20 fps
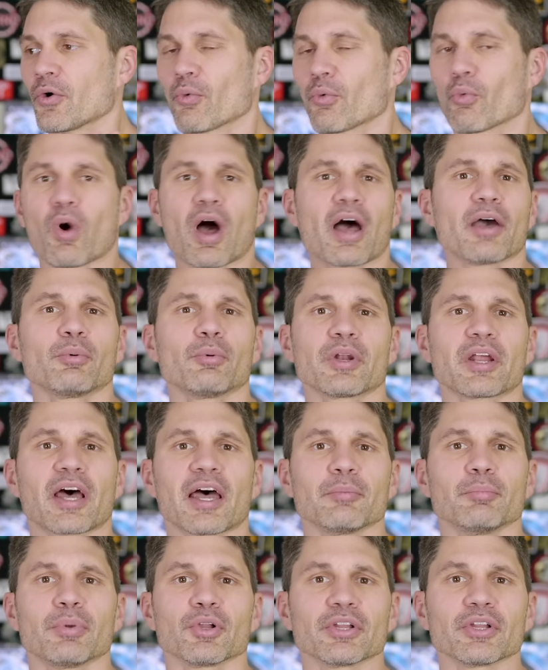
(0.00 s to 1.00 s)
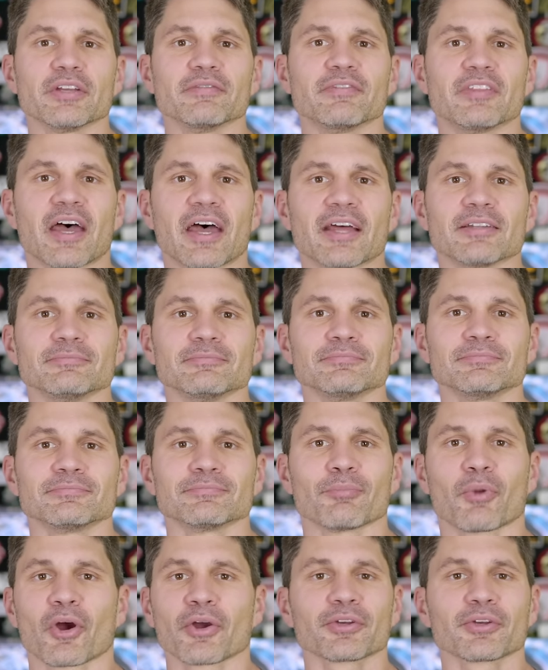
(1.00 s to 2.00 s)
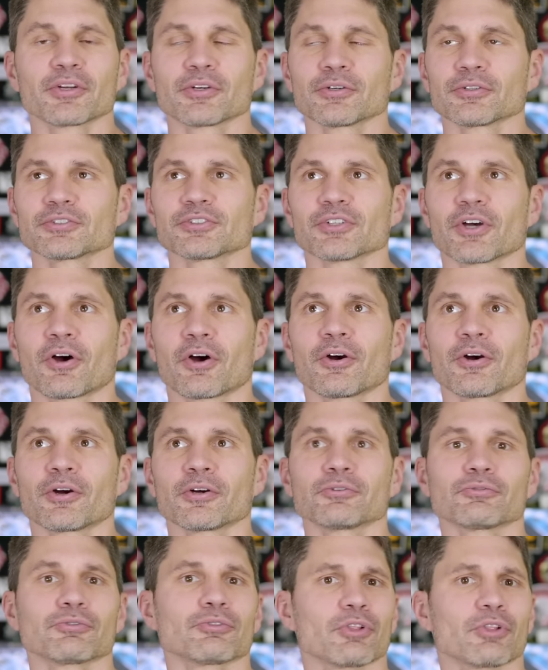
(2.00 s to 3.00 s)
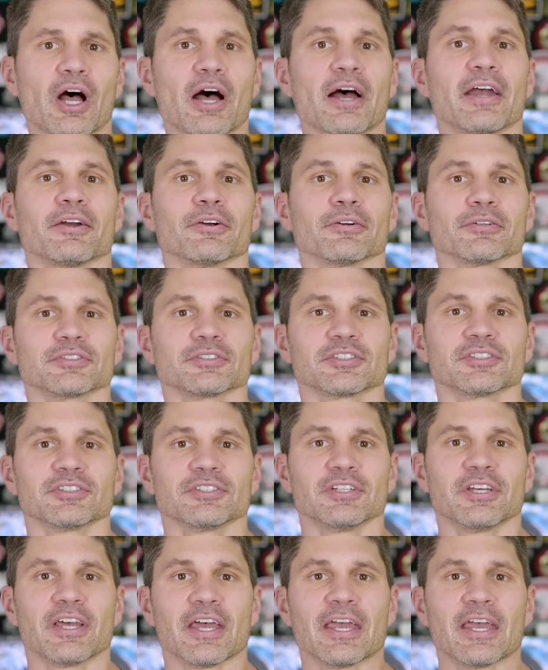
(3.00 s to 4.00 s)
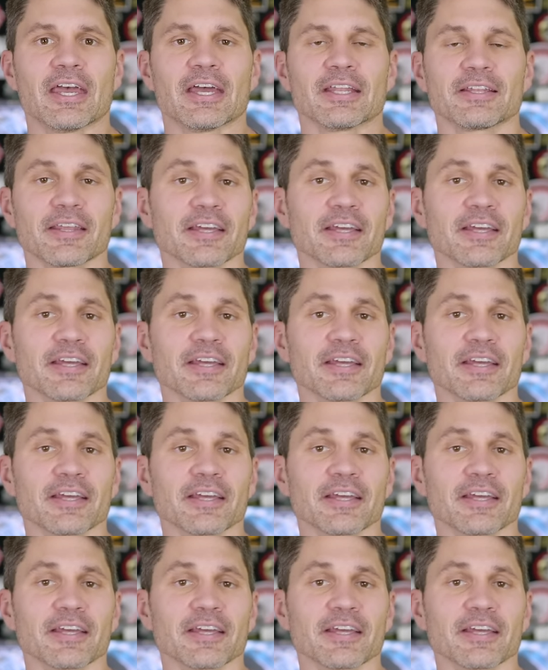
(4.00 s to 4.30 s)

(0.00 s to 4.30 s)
Why would I believe that? Marketers are liars, and